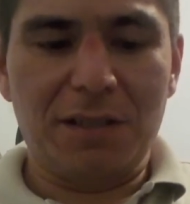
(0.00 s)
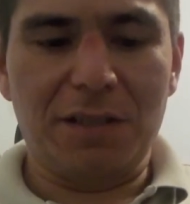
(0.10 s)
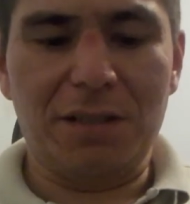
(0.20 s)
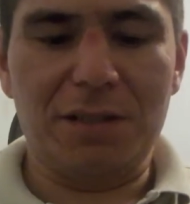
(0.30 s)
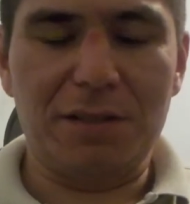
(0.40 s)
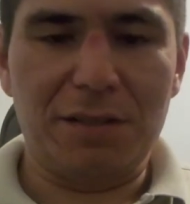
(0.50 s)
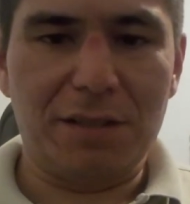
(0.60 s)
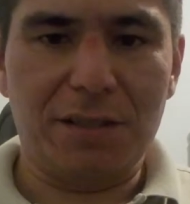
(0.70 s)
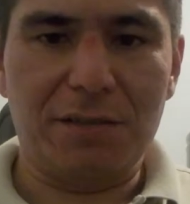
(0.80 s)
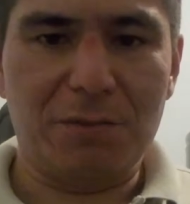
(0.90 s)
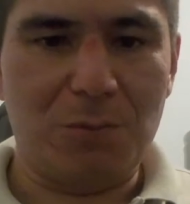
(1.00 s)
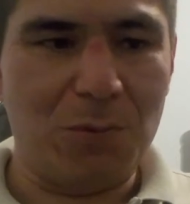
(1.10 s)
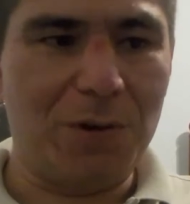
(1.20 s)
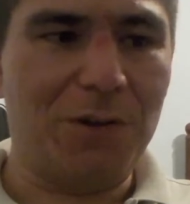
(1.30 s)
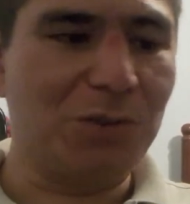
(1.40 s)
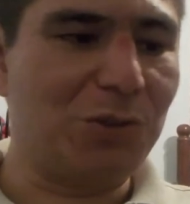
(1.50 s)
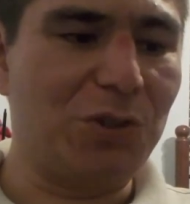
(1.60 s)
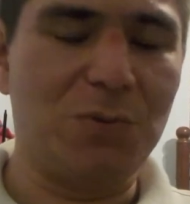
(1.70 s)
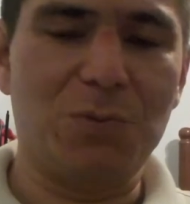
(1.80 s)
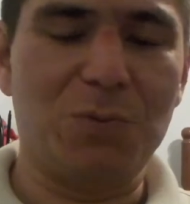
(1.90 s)
And then what else
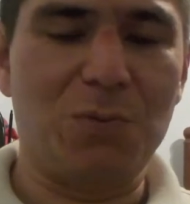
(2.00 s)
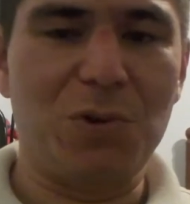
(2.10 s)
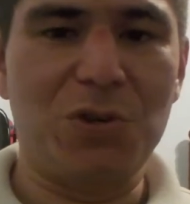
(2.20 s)
would